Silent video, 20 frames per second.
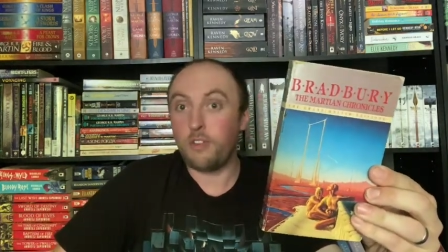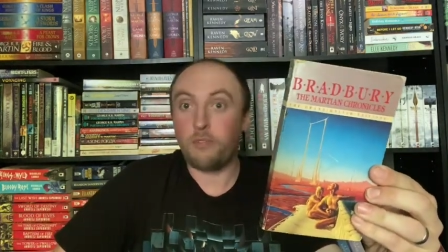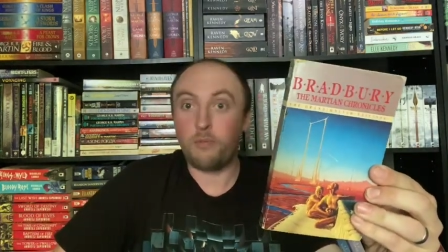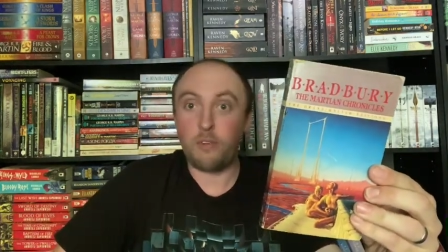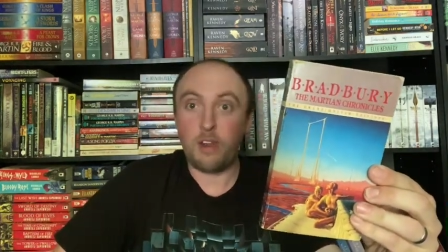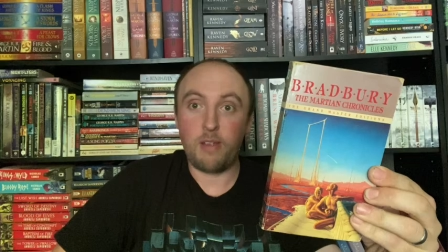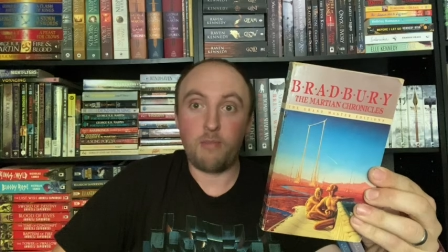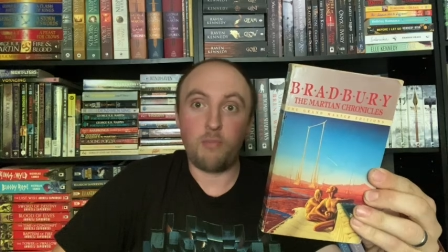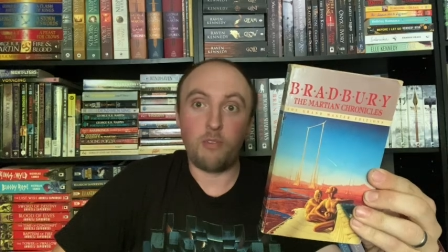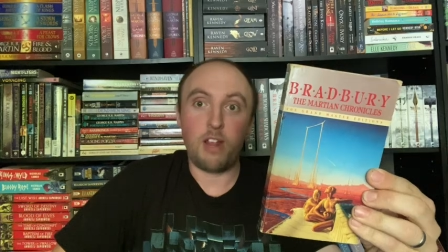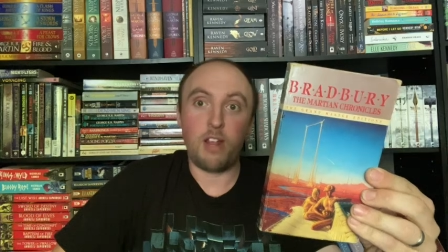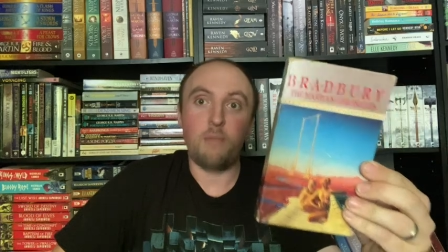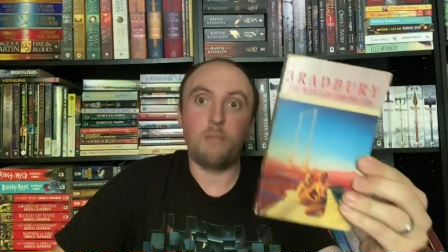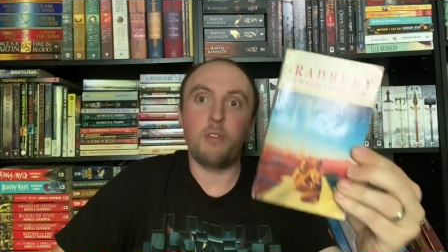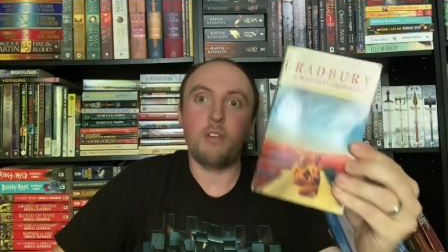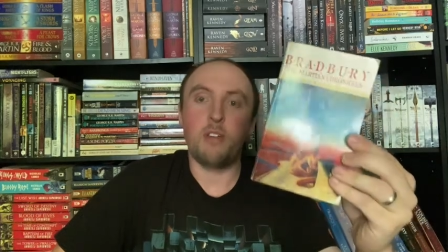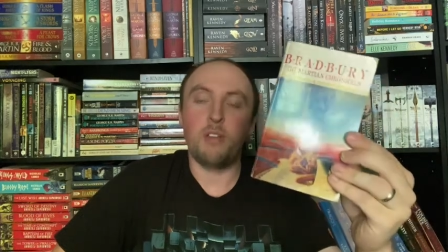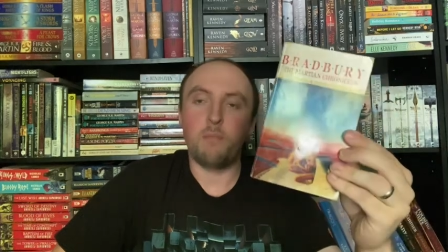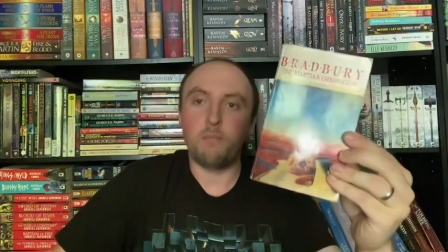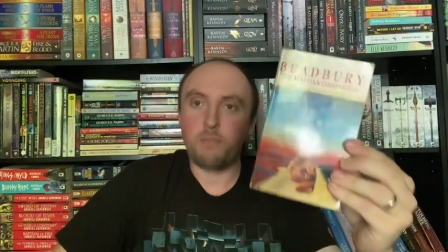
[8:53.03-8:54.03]
the Ray
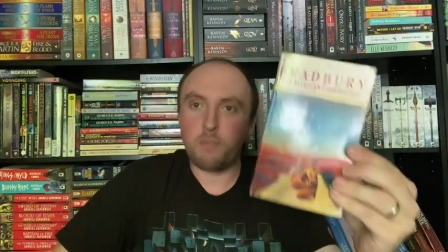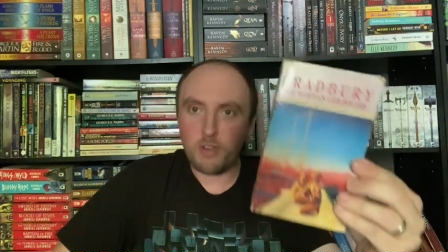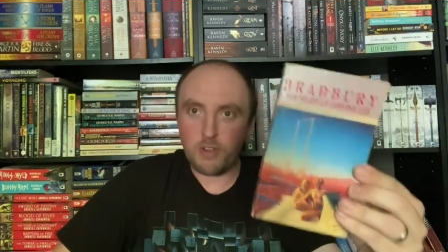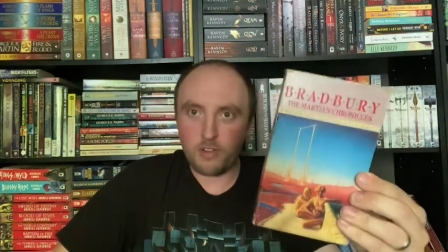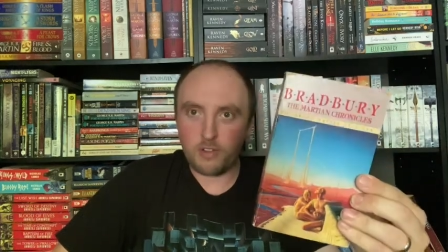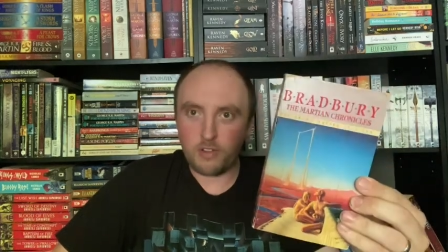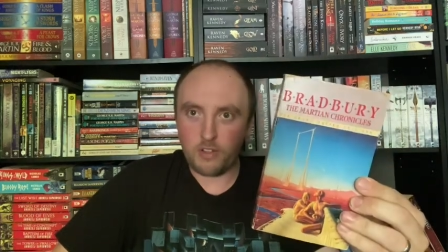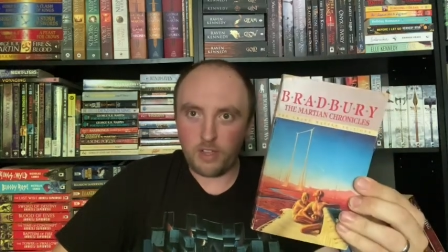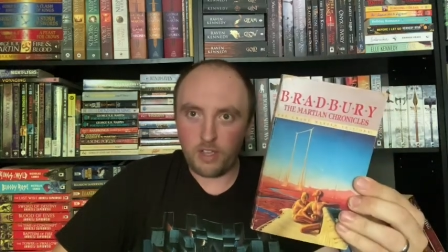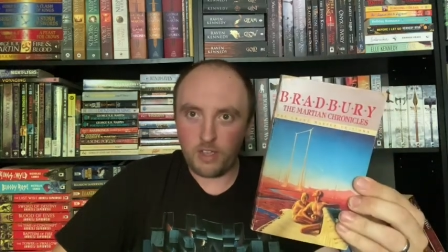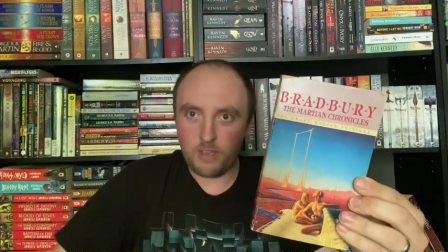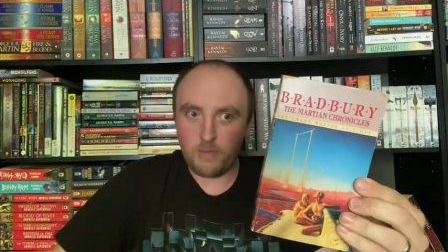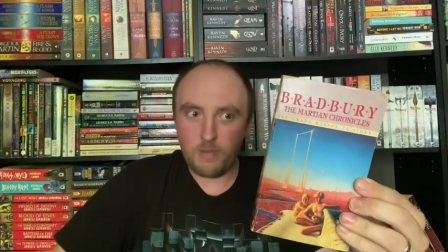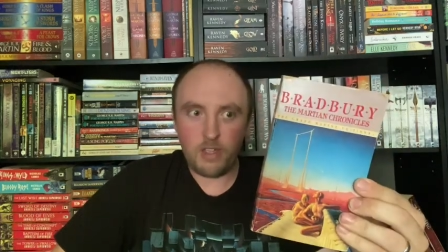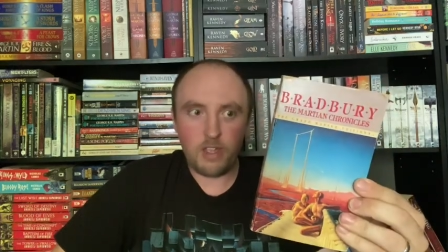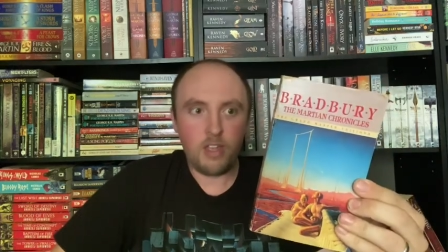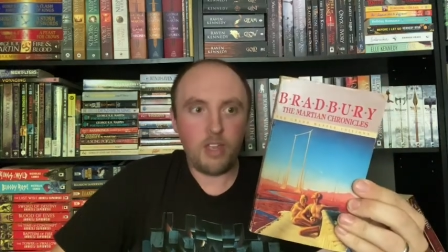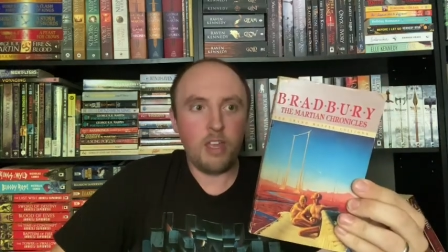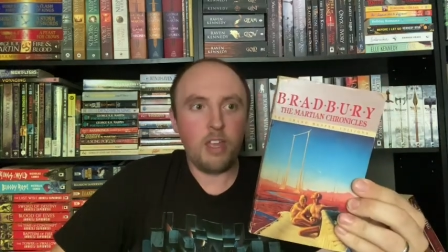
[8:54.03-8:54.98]
Bradbury Book Club.